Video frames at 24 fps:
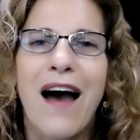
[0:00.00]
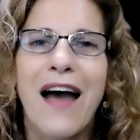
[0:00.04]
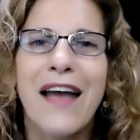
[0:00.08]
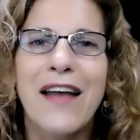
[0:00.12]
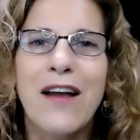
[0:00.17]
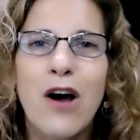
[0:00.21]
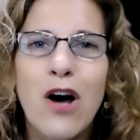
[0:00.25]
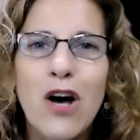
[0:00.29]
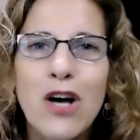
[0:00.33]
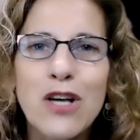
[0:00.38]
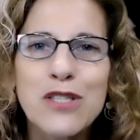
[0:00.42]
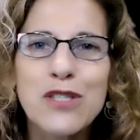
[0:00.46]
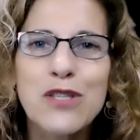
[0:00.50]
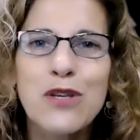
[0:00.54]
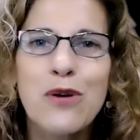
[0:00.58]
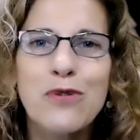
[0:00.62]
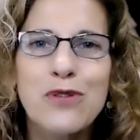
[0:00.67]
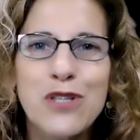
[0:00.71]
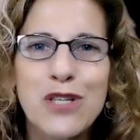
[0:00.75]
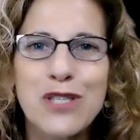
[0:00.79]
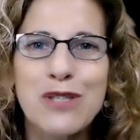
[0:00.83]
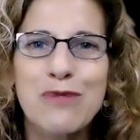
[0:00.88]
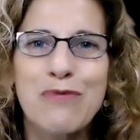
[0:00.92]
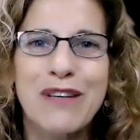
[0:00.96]
I also
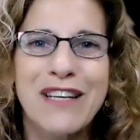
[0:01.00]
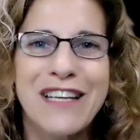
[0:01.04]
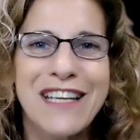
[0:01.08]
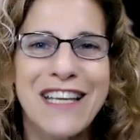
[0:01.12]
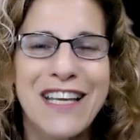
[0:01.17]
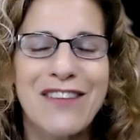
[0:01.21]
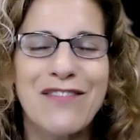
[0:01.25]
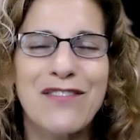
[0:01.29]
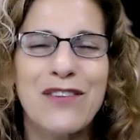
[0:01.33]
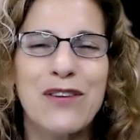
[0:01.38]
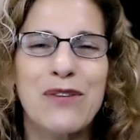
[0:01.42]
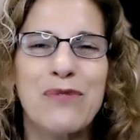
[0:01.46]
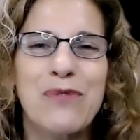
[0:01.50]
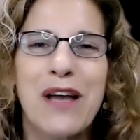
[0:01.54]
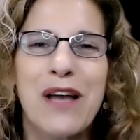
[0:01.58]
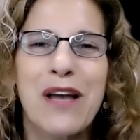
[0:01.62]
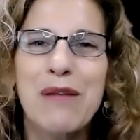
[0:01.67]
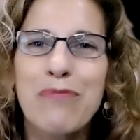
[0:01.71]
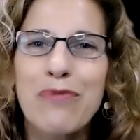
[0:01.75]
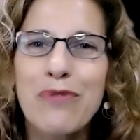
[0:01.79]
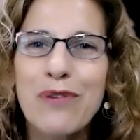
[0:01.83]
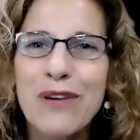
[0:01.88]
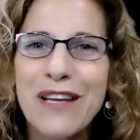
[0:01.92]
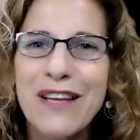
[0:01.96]
just want to give you a
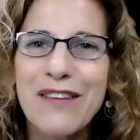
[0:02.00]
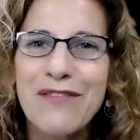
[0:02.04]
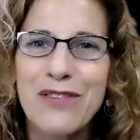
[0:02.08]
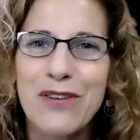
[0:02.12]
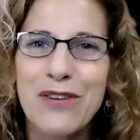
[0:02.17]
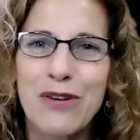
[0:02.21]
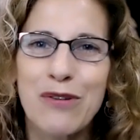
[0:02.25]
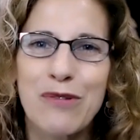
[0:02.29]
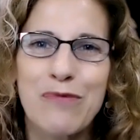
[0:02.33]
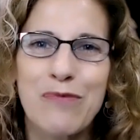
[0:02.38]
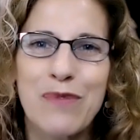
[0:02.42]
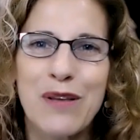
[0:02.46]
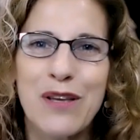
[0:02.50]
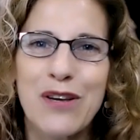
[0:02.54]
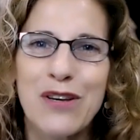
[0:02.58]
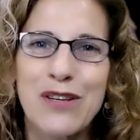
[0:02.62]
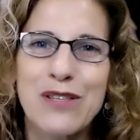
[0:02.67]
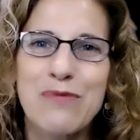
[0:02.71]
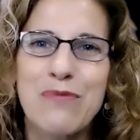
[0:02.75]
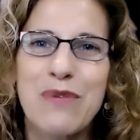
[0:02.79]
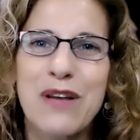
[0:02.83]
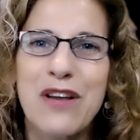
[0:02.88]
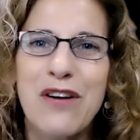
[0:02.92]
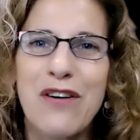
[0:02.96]
preview,
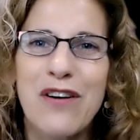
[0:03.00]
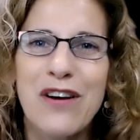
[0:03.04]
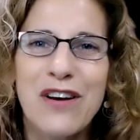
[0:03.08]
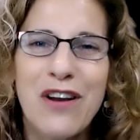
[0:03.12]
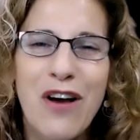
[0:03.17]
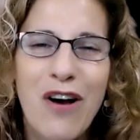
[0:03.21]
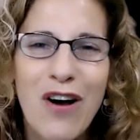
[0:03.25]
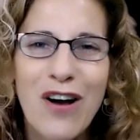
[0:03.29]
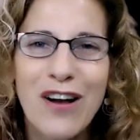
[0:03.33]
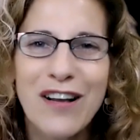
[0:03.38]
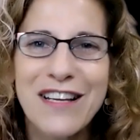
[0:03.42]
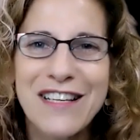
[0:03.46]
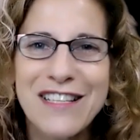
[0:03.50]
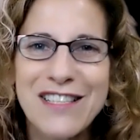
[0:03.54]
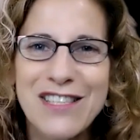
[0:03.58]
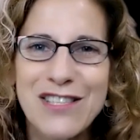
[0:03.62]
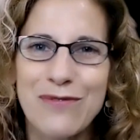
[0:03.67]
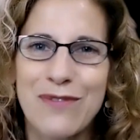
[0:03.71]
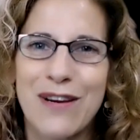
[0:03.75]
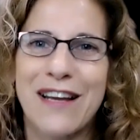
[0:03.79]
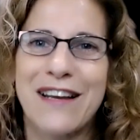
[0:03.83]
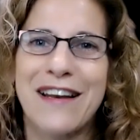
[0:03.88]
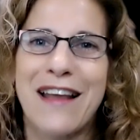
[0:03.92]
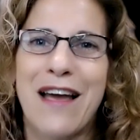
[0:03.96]
because we are in
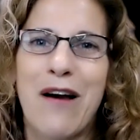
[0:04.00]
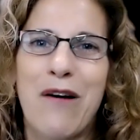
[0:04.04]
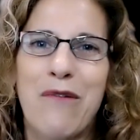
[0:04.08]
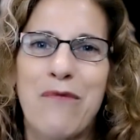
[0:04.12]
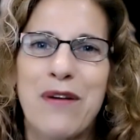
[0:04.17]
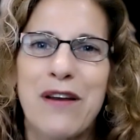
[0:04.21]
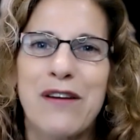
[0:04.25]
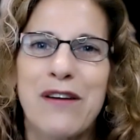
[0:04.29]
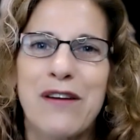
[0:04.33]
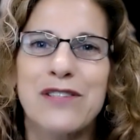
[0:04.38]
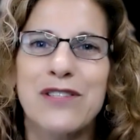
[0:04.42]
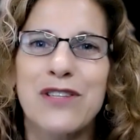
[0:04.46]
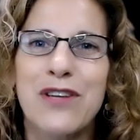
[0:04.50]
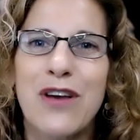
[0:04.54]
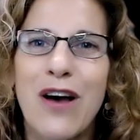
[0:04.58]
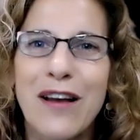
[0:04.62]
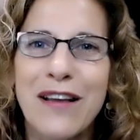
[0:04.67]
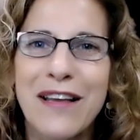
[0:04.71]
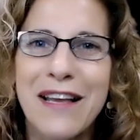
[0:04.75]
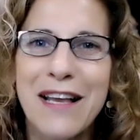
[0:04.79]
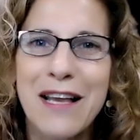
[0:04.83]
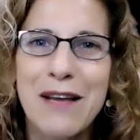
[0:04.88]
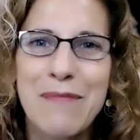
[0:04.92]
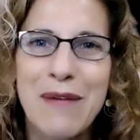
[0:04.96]
August right now. We are
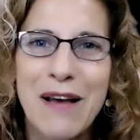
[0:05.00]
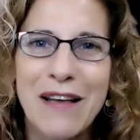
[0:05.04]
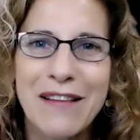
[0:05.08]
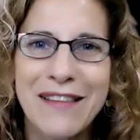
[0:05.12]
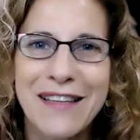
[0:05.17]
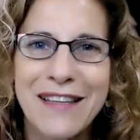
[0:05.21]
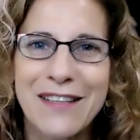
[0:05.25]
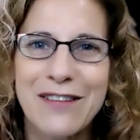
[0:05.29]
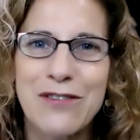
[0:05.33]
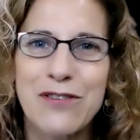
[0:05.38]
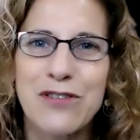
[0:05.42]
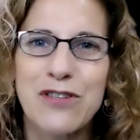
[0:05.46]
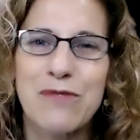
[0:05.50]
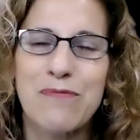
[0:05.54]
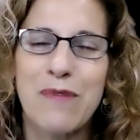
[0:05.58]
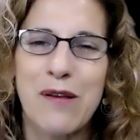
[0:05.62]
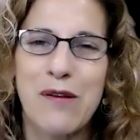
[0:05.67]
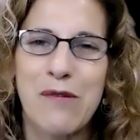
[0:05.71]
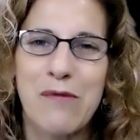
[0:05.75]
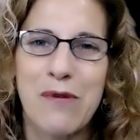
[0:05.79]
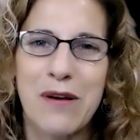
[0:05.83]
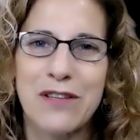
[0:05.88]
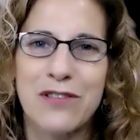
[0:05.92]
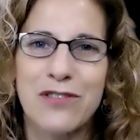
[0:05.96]
talking about leadership
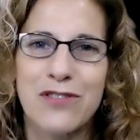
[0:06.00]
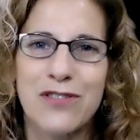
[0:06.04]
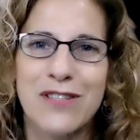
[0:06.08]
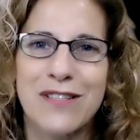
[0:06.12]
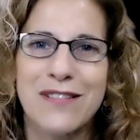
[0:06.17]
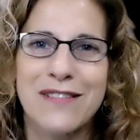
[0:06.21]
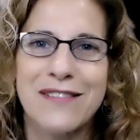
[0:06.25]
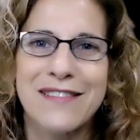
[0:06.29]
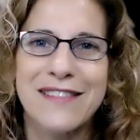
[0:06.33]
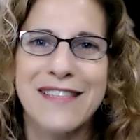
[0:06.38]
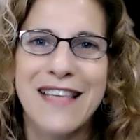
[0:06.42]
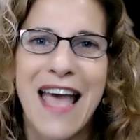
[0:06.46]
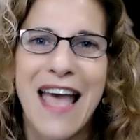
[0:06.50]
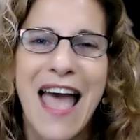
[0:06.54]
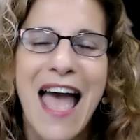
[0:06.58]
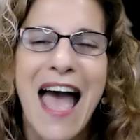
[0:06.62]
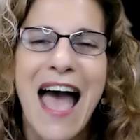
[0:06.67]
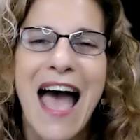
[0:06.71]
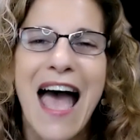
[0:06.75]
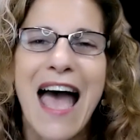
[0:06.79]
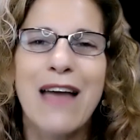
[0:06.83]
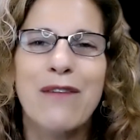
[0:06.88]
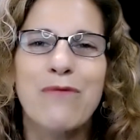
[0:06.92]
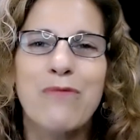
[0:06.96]
and questions,
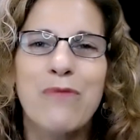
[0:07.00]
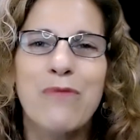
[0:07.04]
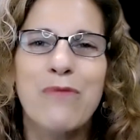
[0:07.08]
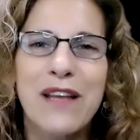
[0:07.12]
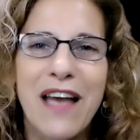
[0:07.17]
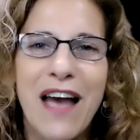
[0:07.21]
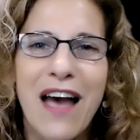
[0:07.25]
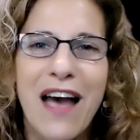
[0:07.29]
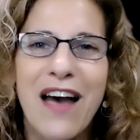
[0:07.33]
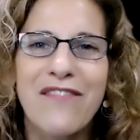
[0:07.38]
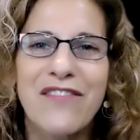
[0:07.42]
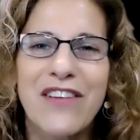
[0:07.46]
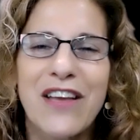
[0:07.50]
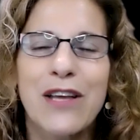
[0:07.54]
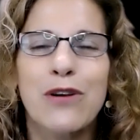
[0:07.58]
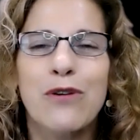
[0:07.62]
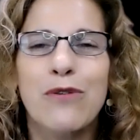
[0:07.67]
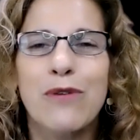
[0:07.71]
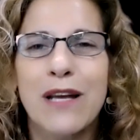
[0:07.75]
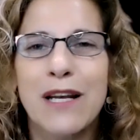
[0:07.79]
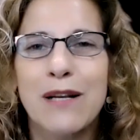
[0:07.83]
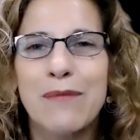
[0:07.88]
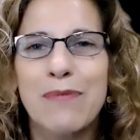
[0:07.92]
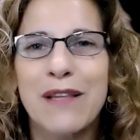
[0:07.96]
and we have
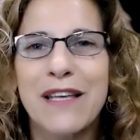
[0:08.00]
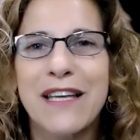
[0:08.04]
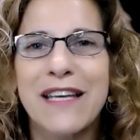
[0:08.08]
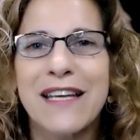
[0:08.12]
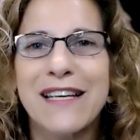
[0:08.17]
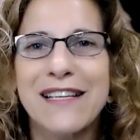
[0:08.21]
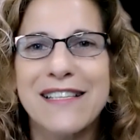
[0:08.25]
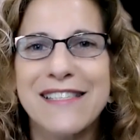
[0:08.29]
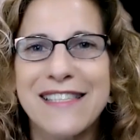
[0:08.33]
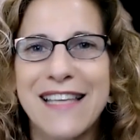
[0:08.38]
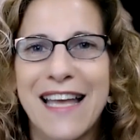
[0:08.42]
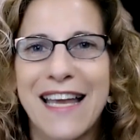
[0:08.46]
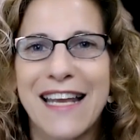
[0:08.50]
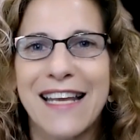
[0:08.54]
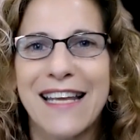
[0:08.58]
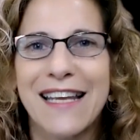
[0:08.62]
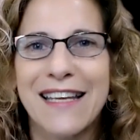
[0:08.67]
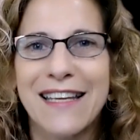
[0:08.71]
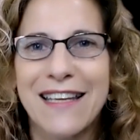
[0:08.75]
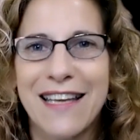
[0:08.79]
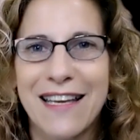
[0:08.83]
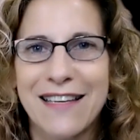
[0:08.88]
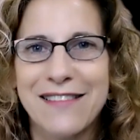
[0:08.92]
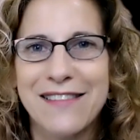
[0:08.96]
incredibly
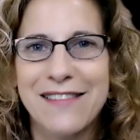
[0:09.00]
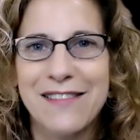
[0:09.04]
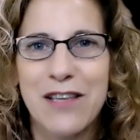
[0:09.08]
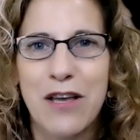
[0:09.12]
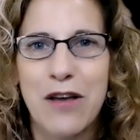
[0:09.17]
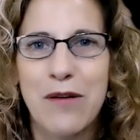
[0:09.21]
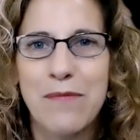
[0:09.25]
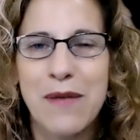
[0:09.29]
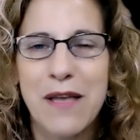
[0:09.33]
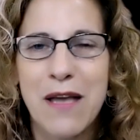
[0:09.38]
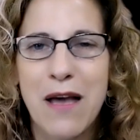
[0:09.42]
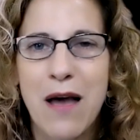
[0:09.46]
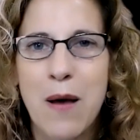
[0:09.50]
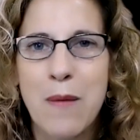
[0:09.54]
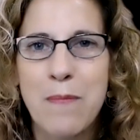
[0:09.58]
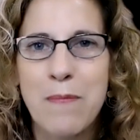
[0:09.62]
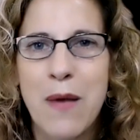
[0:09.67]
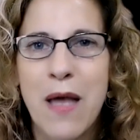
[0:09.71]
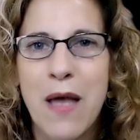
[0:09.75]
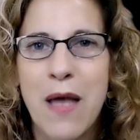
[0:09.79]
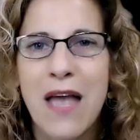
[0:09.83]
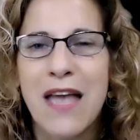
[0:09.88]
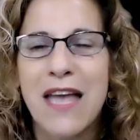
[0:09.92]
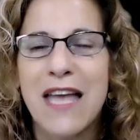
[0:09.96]
exciting guests coming up
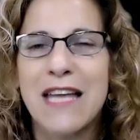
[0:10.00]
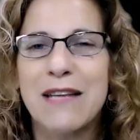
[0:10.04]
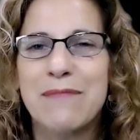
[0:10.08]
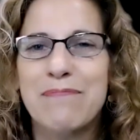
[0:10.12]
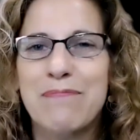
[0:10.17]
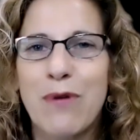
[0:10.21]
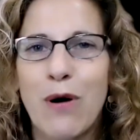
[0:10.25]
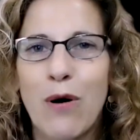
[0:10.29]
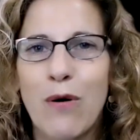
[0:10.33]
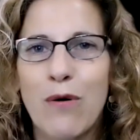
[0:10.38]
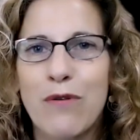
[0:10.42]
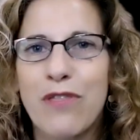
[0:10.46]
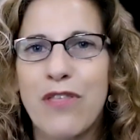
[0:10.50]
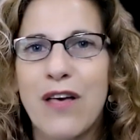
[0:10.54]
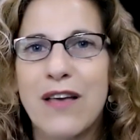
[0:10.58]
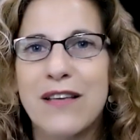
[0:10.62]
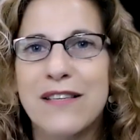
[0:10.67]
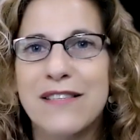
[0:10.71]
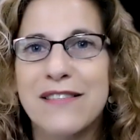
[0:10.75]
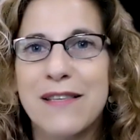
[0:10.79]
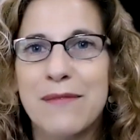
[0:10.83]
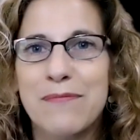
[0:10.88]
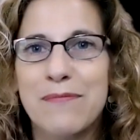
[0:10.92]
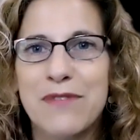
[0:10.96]
in both
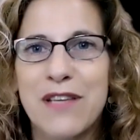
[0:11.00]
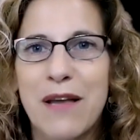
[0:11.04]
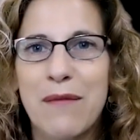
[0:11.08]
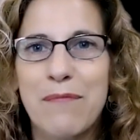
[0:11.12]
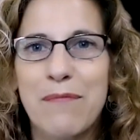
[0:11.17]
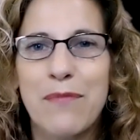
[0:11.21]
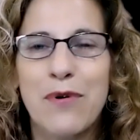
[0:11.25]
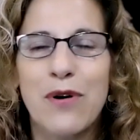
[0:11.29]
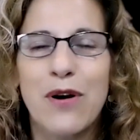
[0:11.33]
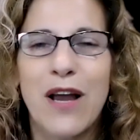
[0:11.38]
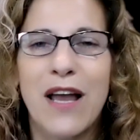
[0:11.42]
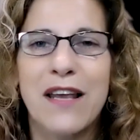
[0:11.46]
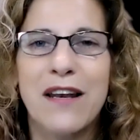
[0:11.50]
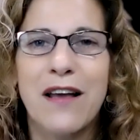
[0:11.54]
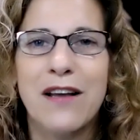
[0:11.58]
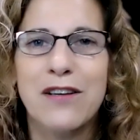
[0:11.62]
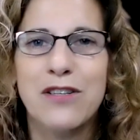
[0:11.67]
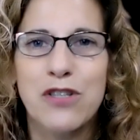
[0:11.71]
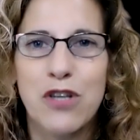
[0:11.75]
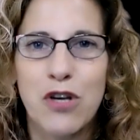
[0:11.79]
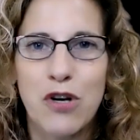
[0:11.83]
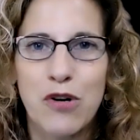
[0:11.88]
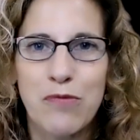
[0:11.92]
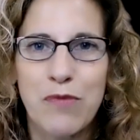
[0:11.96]
September and
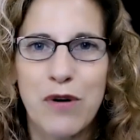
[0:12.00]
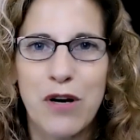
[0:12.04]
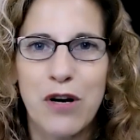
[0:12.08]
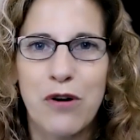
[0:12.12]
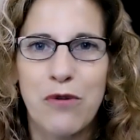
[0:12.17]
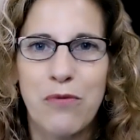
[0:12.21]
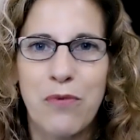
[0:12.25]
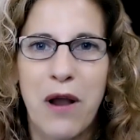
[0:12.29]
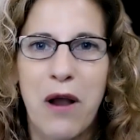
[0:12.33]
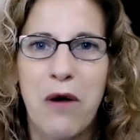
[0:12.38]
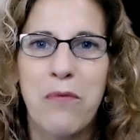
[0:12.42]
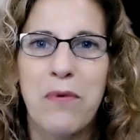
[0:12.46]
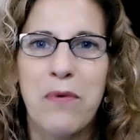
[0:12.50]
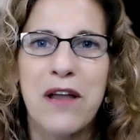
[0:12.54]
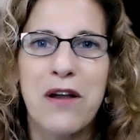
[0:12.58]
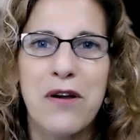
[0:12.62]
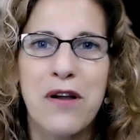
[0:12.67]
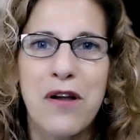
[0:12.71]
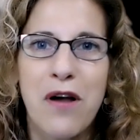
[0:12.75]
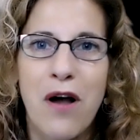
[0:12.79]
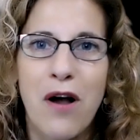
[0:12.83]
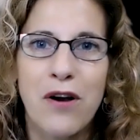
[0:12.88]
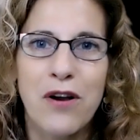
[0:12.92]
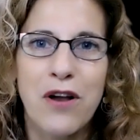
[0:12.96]
October, where
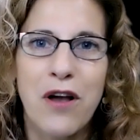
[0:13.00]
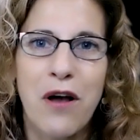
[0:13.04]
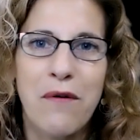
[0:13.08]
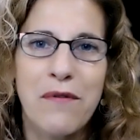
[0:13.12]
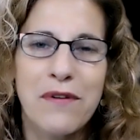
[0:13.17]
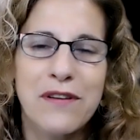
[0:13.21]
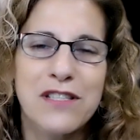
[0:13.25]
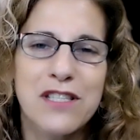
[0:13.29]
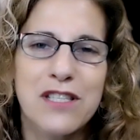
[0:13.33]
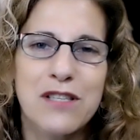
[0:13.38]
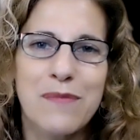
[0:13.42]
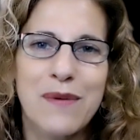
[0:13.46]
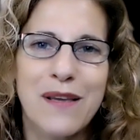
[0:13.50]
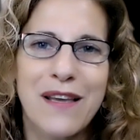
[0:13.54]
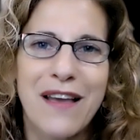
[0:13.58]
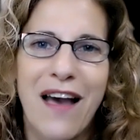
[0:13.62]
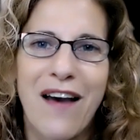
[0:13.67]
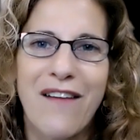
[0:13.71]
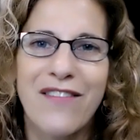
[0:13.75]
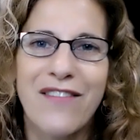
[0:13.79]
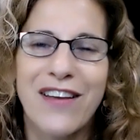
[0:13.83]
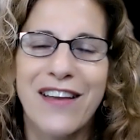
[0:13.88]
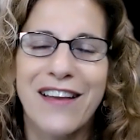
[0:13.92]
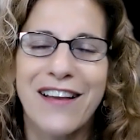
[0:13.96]
we are going to be
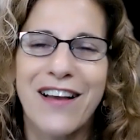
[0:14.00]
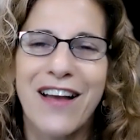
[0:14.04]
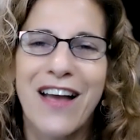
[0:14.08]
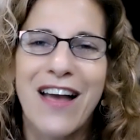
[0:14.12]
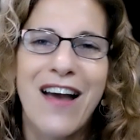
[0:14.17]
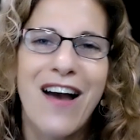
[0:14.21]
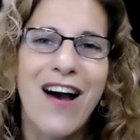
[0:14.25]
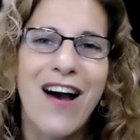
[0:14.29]
having